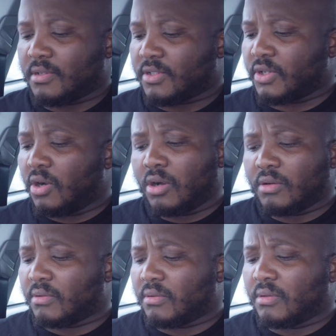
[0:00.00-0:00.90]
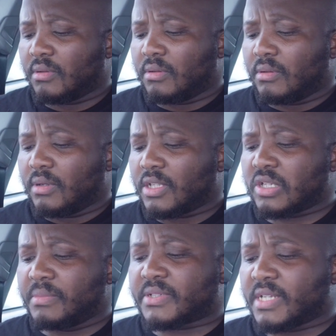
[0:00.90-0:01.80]
So it's
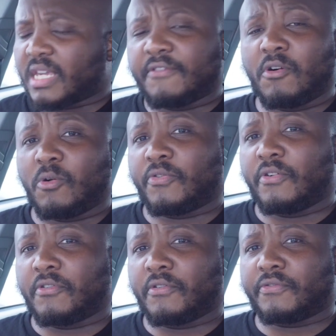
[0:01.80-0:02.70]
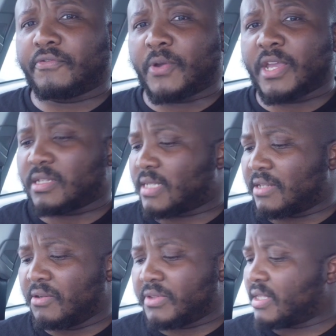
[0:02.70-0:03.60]
gonna be tricky for Wales. I
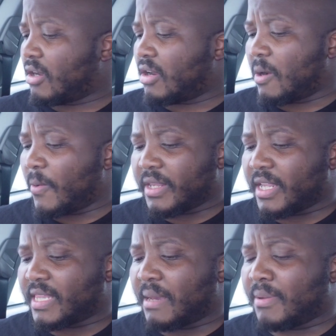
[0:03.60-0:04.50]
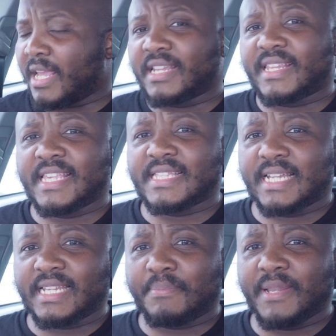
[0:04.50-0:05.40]
don't think they're gonna win here. They're playing in
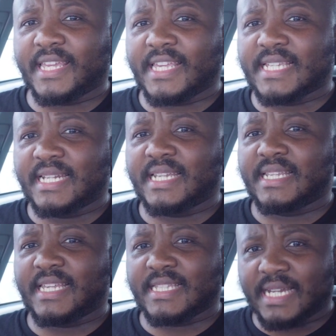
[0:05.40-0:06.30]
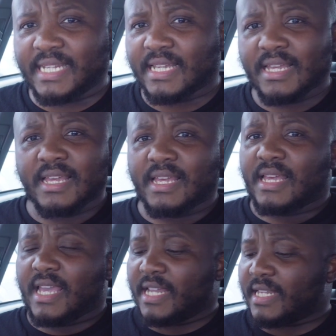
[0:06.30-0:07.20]
Italy. They're playing Italy in Italy,
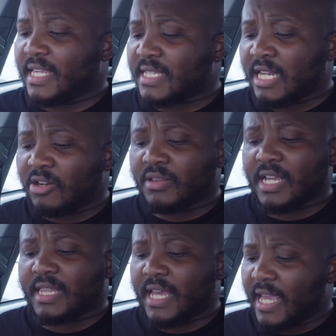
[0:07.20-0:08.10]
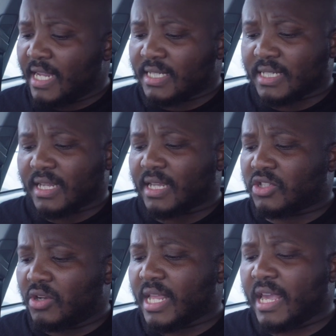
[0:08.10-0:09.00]
and Italy on the other hand
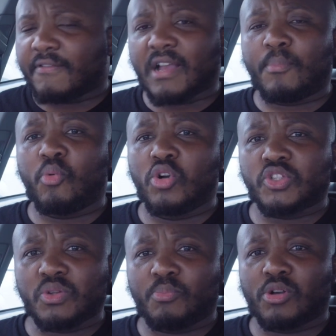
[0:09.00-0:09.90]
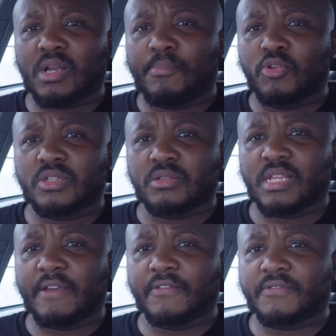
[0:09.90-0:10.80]
don't have Capozzo. Capozzo, they
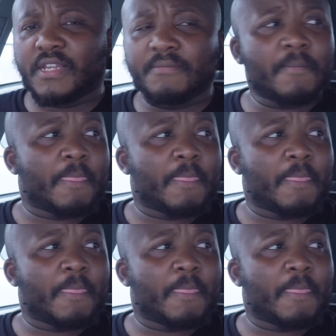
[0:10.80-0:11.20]
are 15.